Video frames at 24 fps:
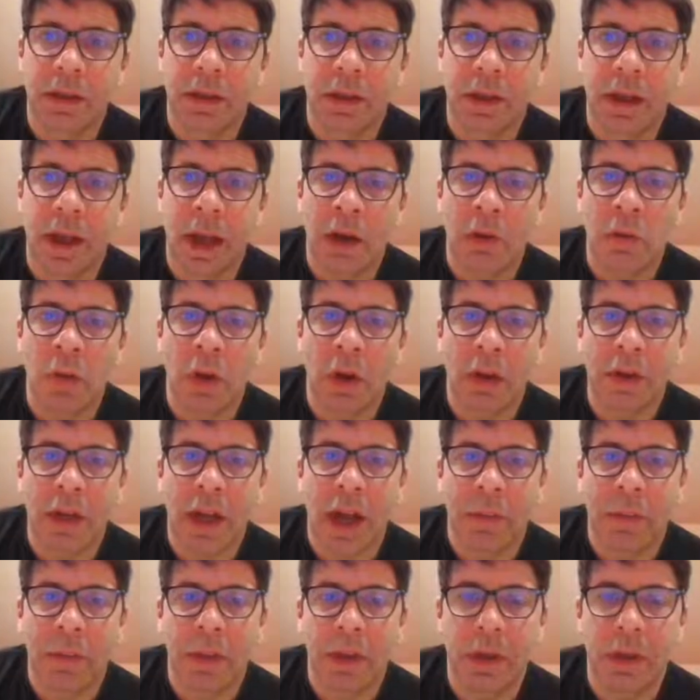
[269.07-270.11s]
And what's
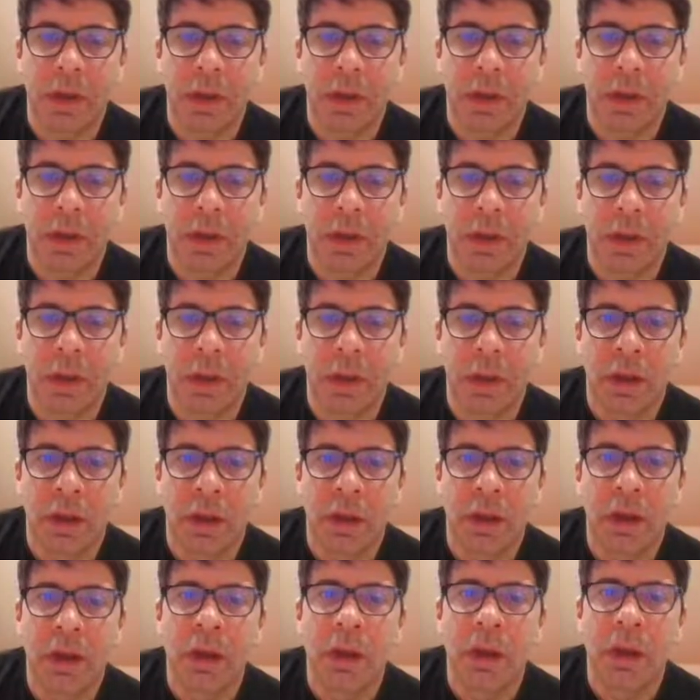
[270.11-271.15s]
happened?
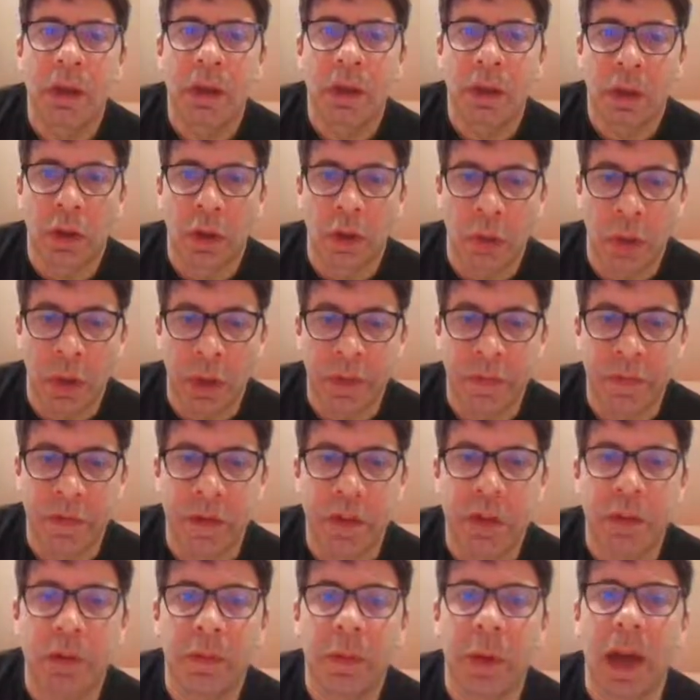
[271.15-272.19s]
Queen for
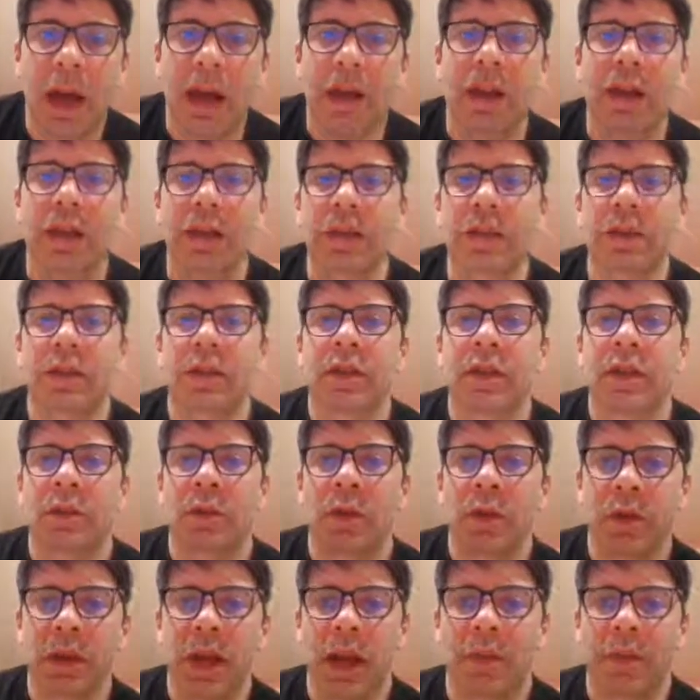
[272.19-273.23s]
2 minors is
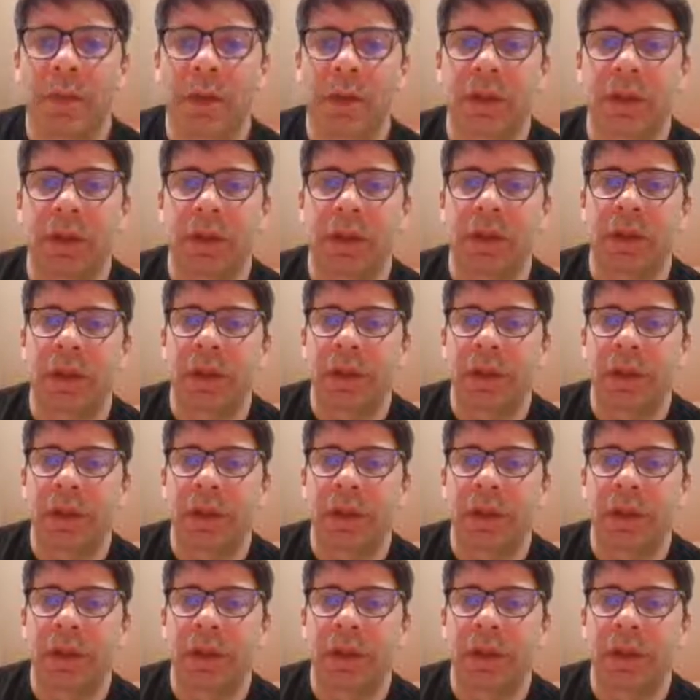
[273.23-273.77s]
what's happened.